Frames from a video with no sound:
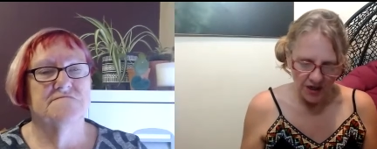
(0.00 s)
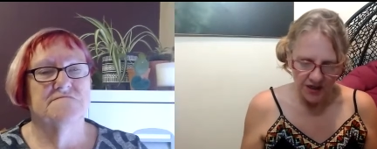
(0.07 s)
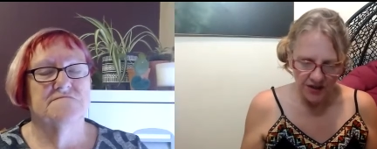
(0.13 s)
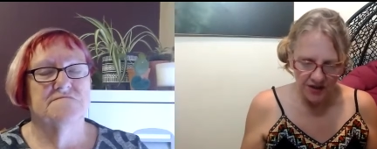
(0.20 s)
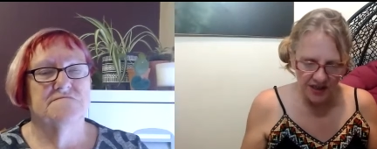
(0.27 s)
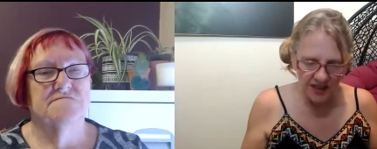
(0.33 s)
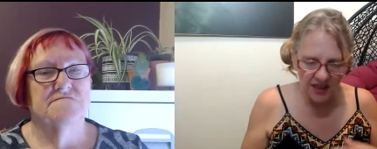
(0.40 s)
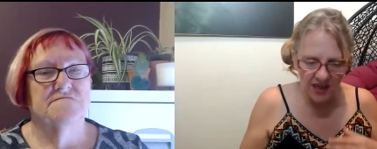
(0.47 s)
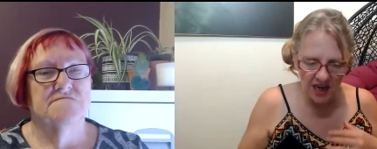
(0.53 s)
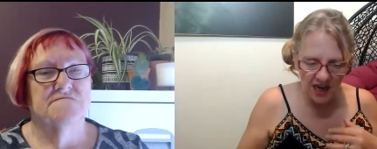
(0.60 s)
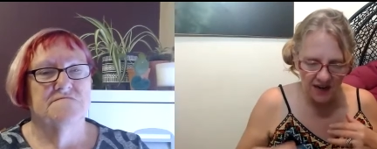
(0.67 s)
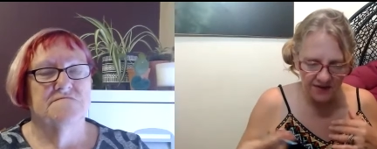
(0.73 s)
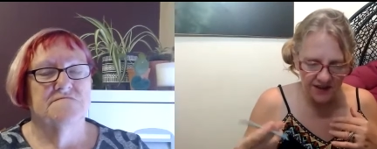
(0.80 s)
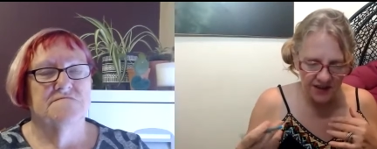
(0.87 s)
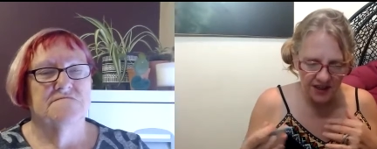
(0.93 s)
Speaker 1: so this can
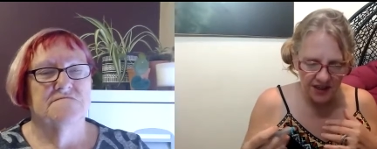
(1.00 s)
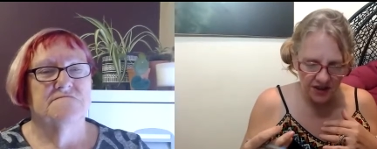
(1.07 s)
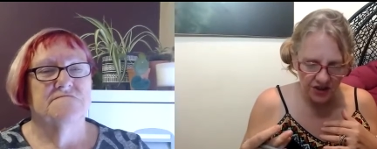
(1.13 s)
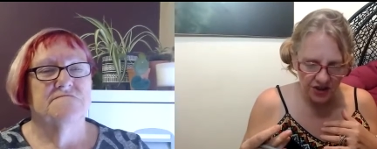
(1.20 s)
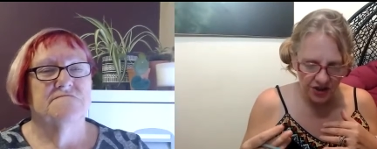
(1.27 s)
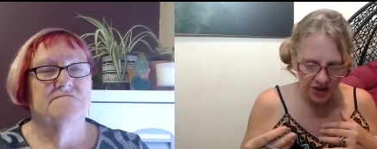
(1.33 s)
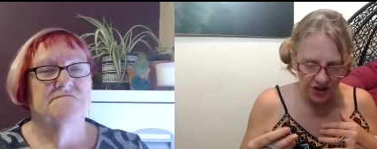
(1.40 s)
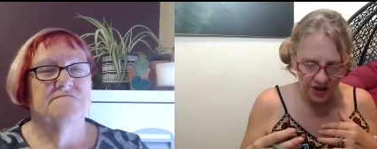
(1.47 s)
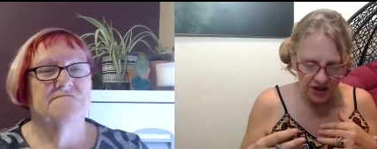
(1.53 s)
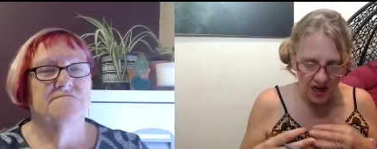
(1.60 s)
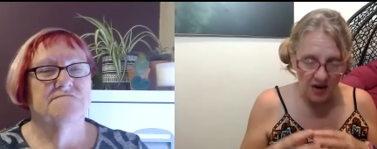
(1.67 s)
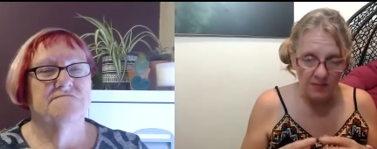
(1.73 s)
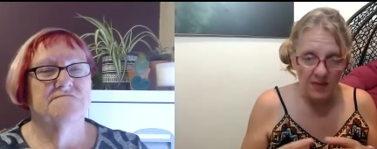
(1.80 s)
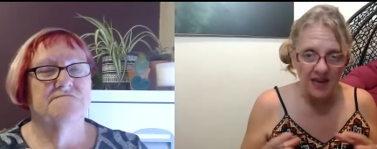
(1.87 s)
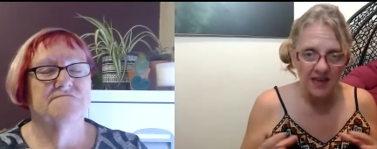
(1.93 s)
have such an
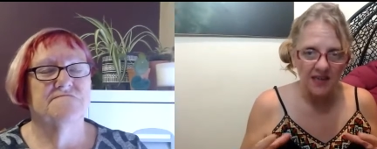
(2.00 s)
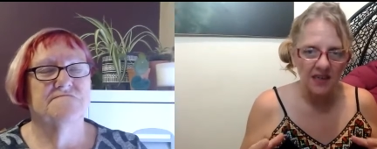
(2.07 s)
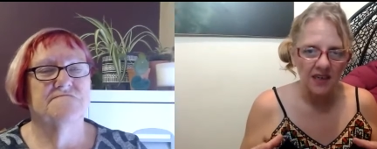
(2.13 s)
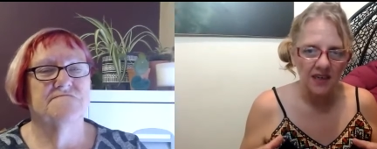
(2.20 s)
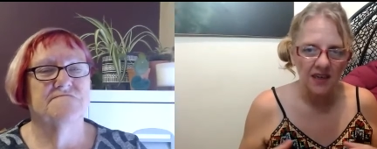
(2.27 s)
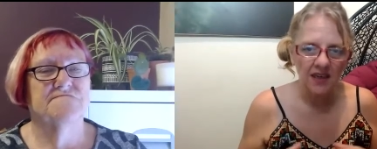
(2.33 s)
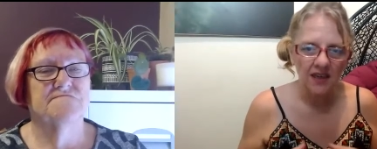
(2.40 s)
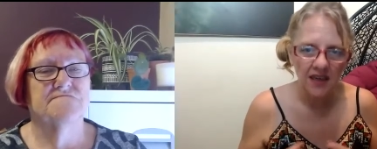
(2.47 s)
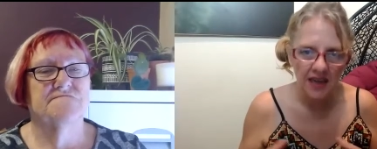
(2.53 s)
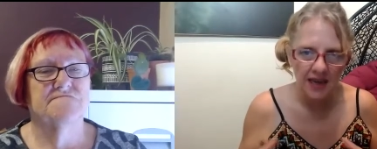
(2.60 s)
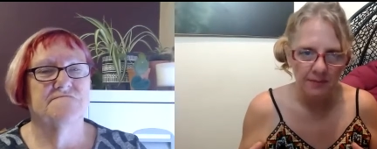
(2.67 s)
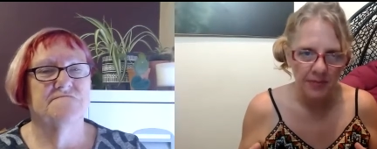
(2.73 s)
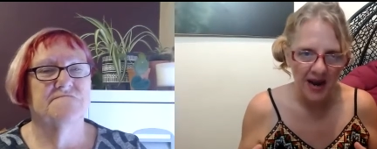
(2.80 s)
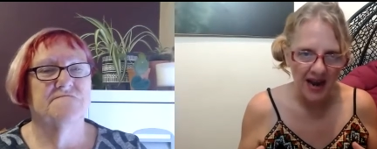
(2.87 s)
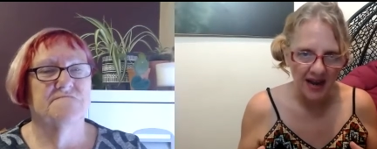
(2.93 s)
amazing
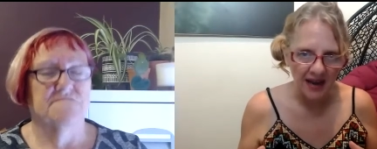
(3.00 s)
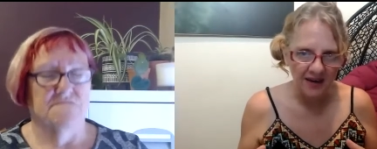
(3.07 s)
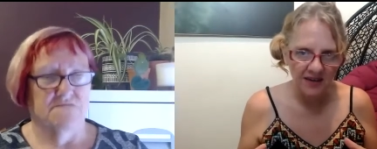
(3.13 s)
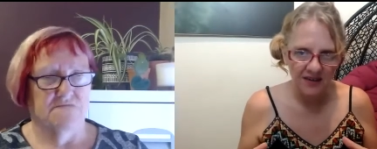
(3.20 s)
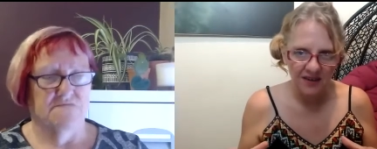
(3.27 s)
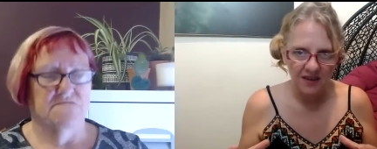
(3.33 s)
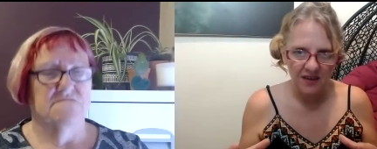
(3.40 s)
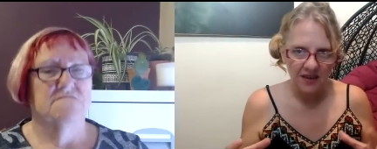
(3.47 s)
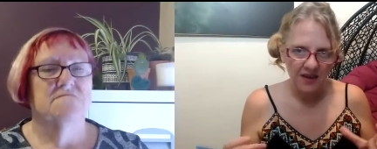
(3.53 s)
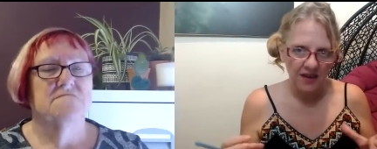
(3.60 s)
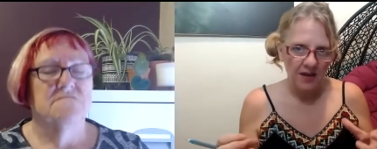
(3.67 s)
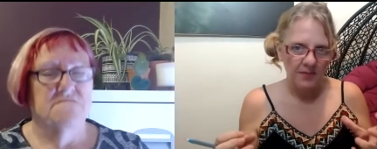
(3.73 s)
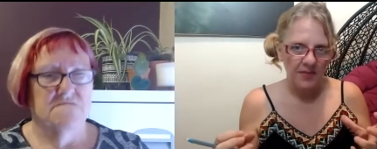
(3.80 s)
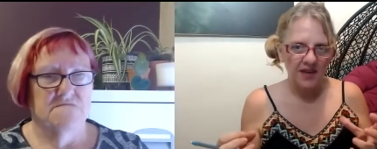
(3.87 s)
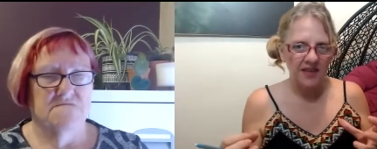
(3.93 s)
impact.
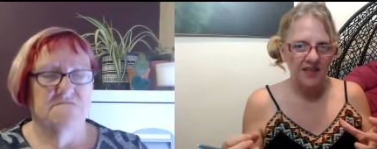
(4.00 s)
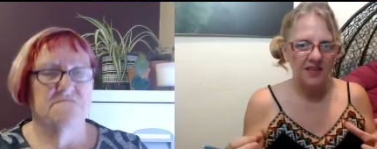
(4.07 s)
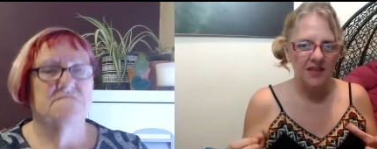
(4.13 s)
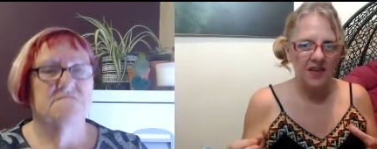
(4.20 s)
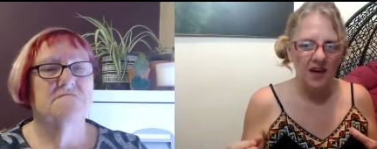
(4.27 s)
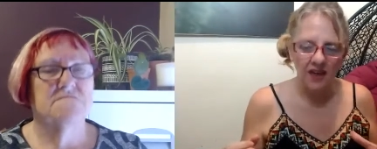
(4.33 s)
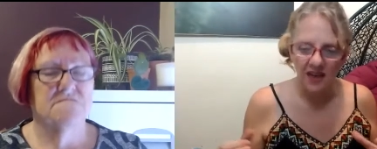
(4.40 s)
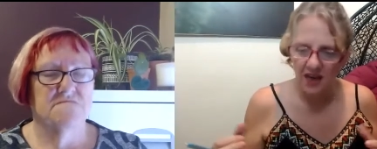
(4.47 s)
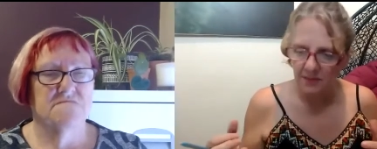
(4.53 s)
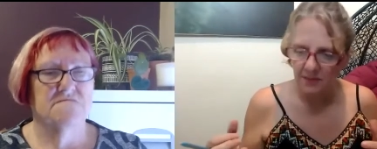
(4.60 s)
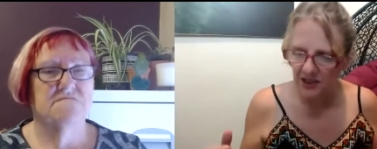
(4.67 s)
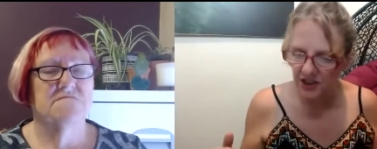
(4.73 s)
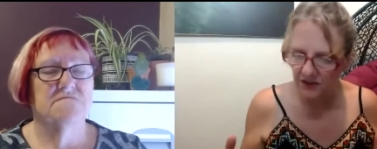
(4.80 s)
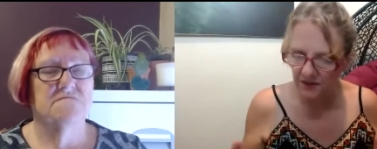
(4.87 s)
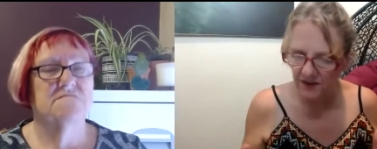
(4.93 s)
But it's I can
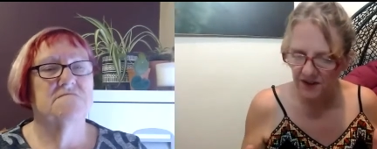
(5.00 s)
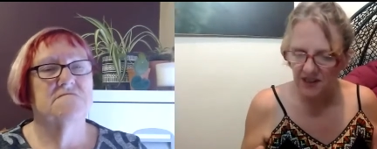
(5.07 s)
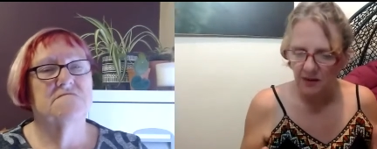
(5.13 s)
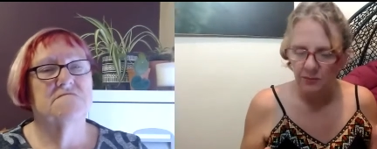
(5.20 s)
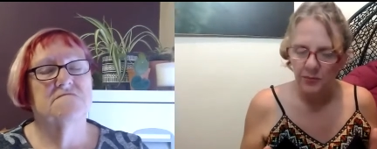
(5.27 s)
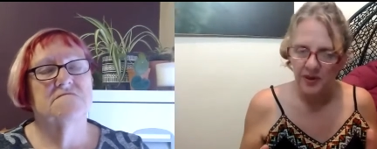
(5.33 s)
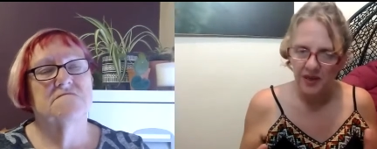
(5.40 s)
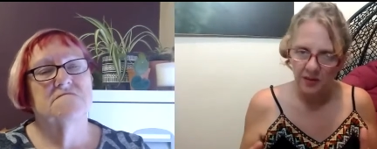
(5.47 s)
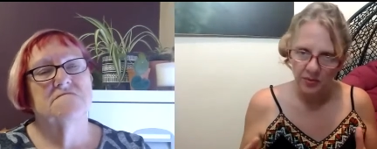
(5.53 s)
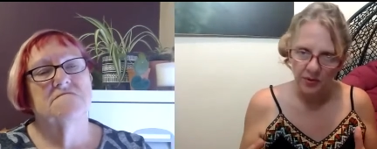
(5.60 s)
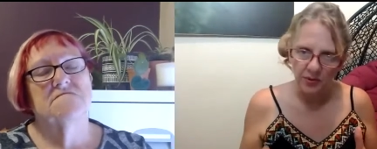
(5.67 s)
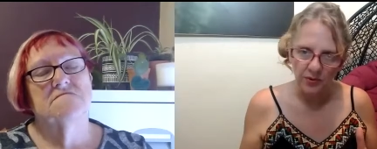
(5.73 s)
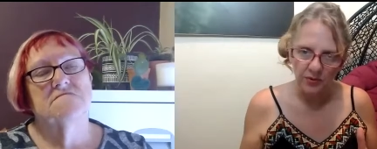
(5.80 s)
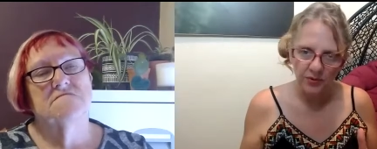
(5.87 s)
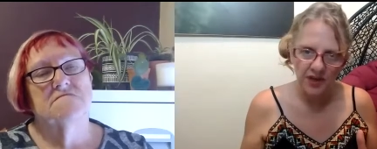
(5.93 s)
imagine for some
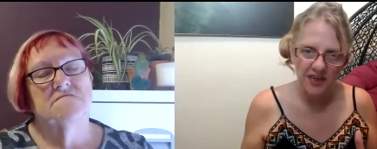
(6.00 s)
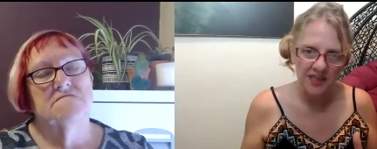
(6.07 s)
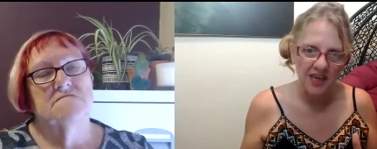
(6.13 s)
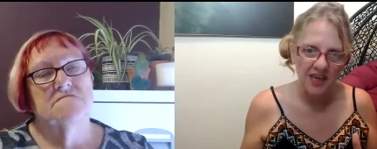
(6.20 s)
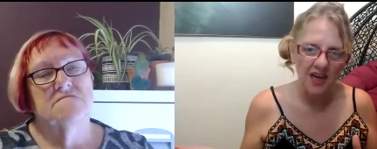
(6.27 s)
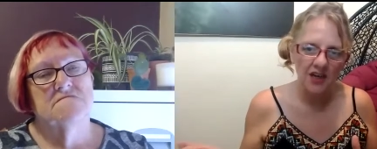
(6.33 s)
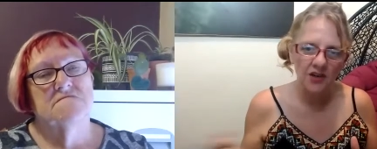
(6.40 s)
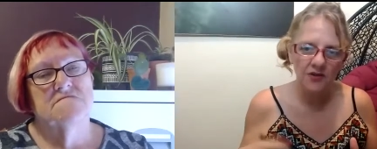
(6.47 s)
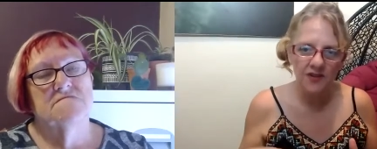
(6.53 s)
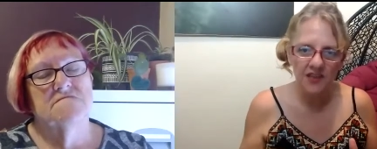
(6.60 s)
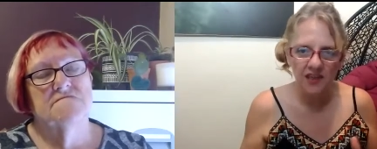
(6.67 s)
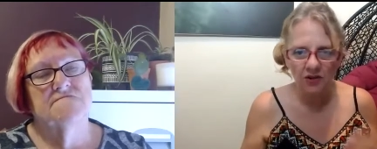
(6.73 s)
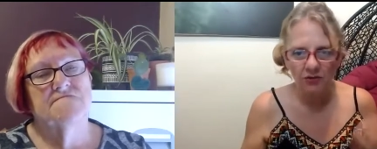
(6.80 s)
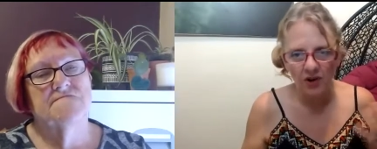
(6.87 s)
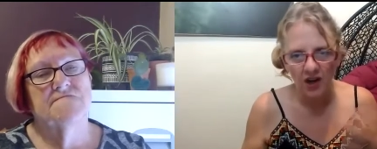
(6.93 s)
people that it's like
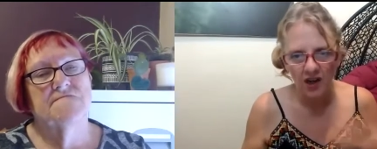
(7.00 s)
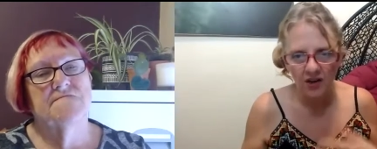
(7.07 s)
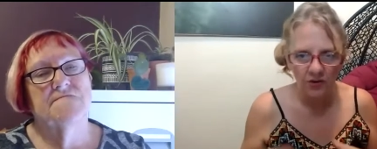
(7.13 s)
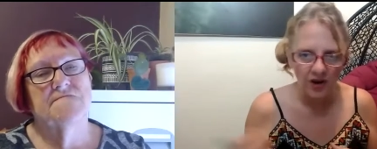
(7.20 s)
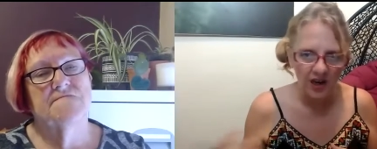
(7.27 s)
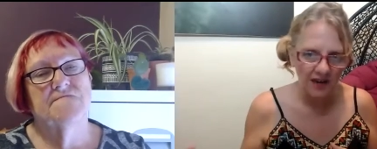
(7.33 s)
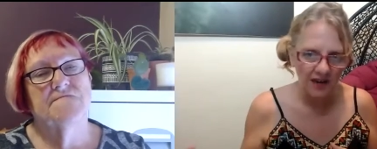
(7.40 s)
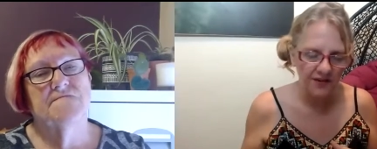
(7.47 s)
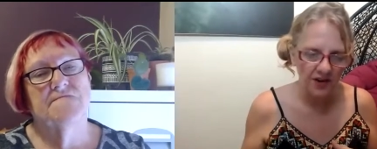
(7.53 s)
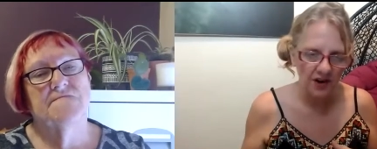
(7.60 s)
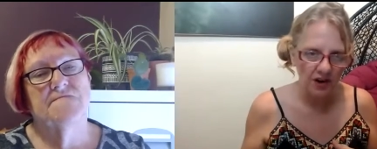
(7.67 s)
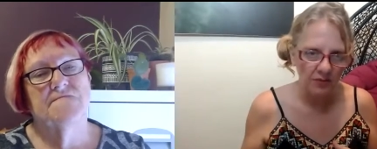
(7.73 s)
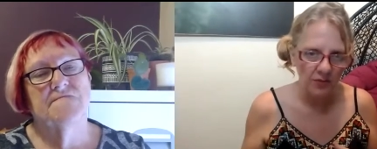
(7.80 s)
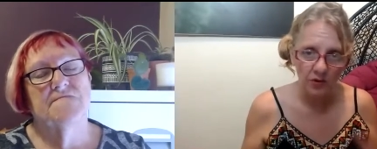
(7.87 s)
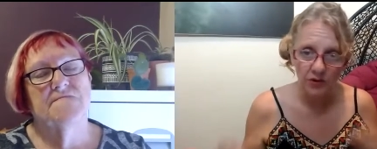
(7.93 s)
losing a right or a left
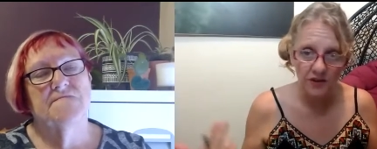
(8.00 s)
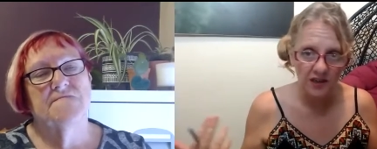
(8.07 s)
arm or